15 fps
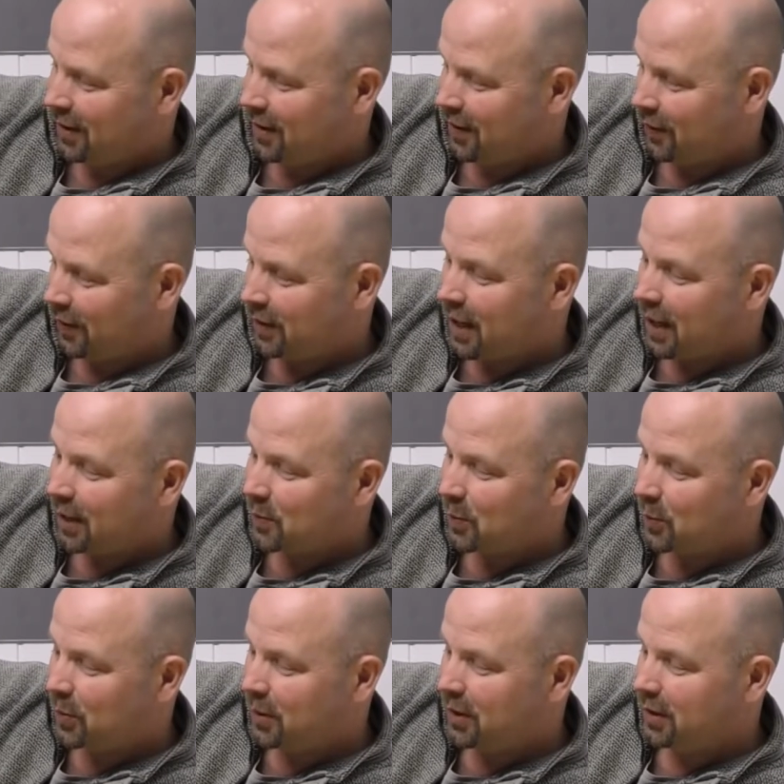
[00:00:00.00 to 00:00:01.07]
for tanks
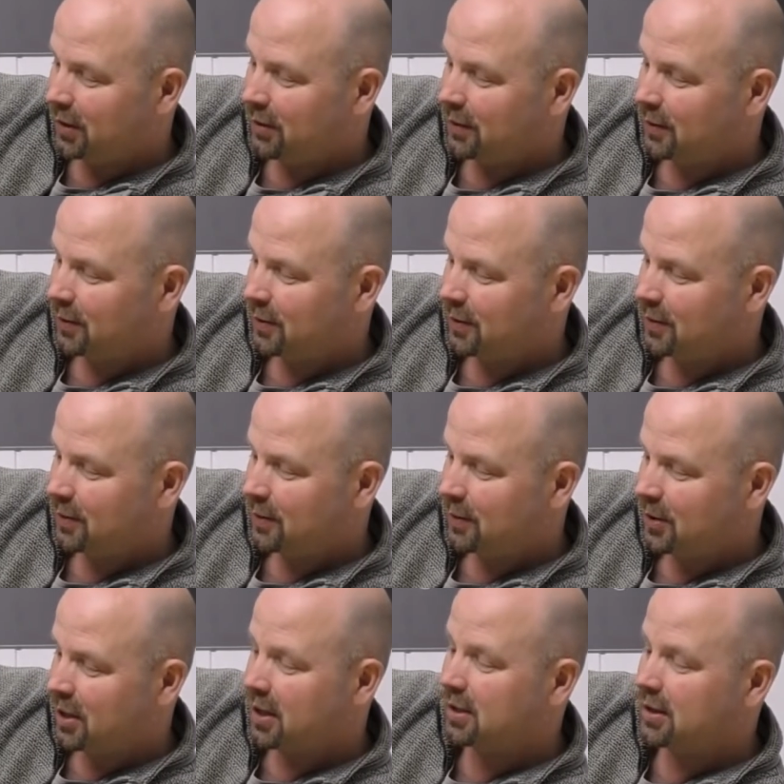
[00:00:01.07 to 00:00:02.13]
between
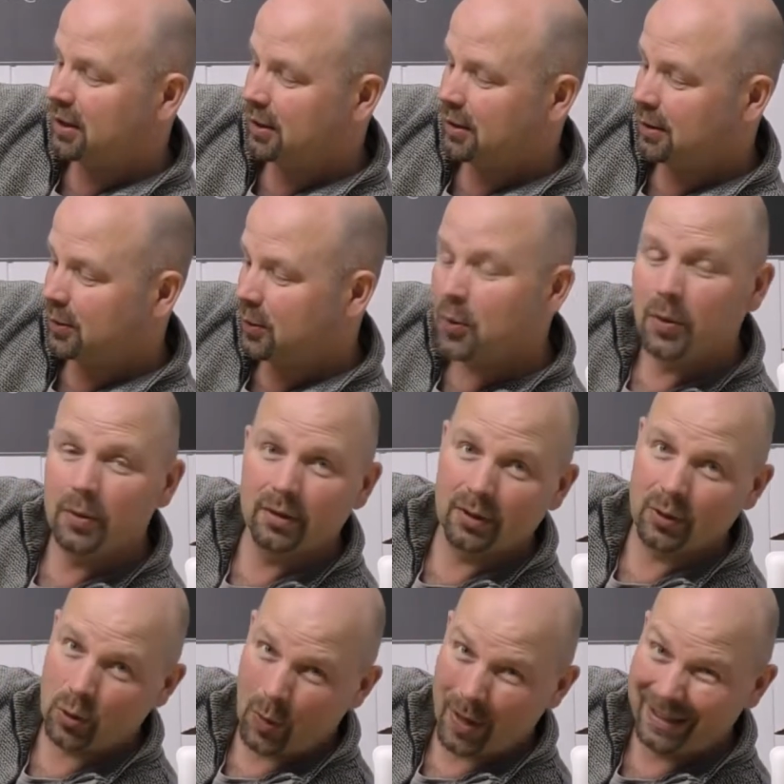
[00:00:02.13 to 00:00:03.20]
60 to
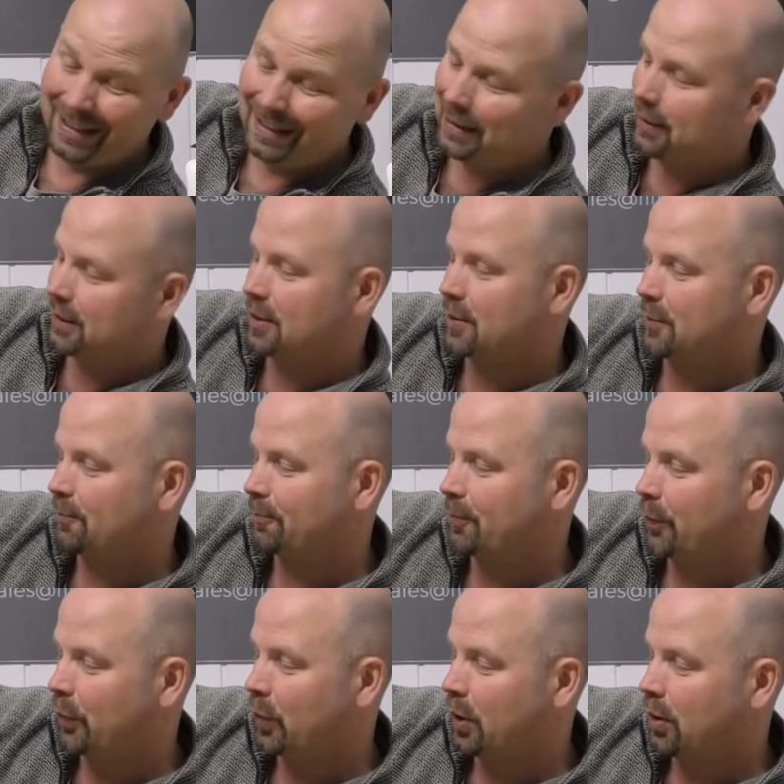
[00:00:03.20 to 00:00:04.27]
220 litres,
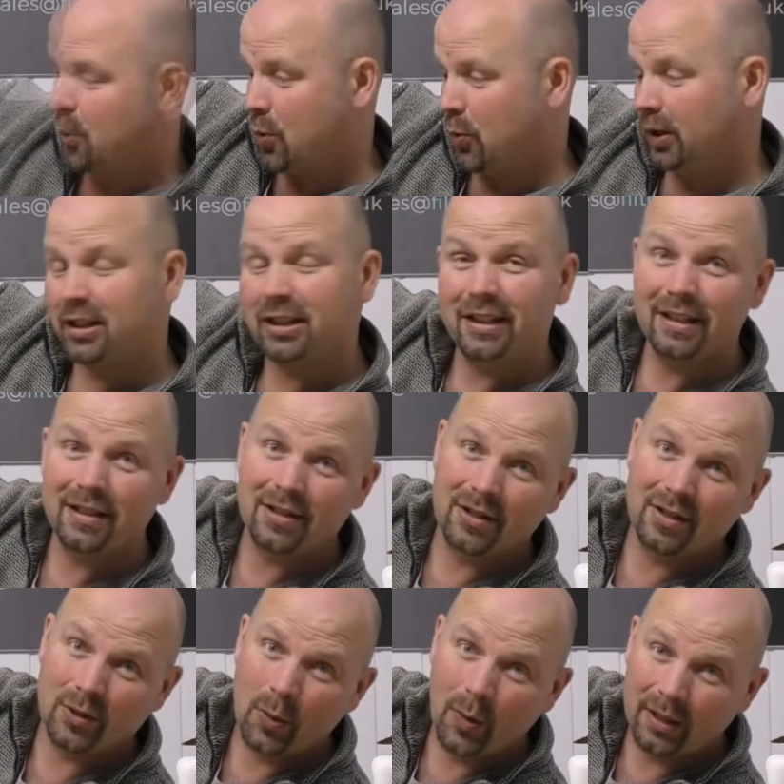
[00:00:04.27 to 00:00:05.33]
which
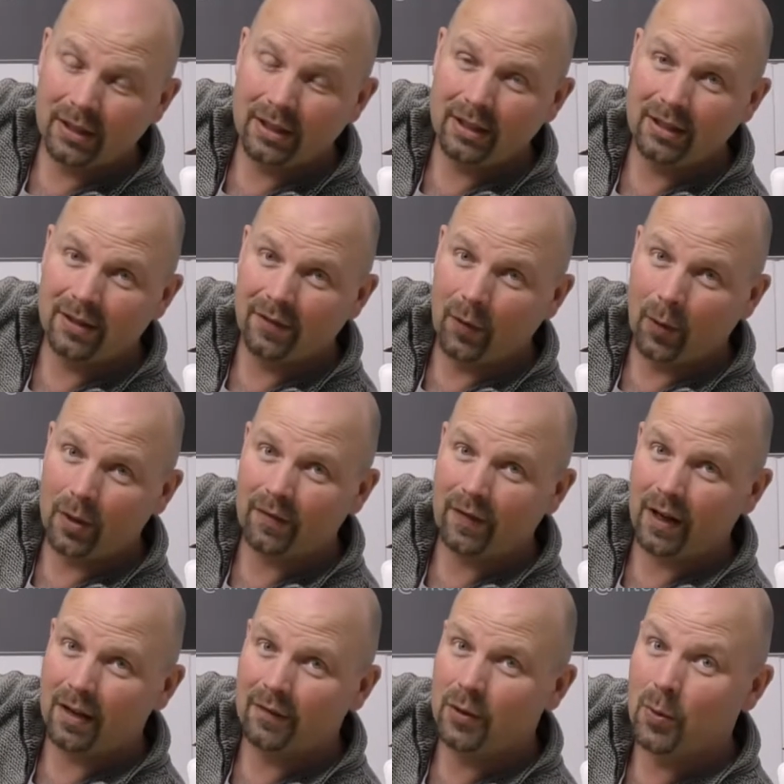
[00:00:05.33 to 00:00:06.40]
is 20 to
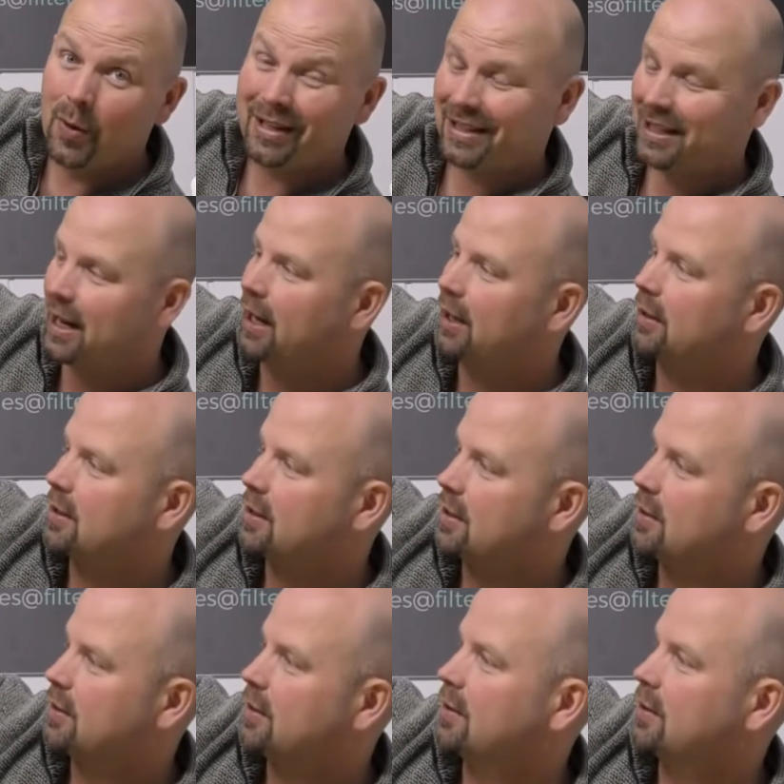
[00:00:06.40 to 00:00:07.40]
45 US gallons.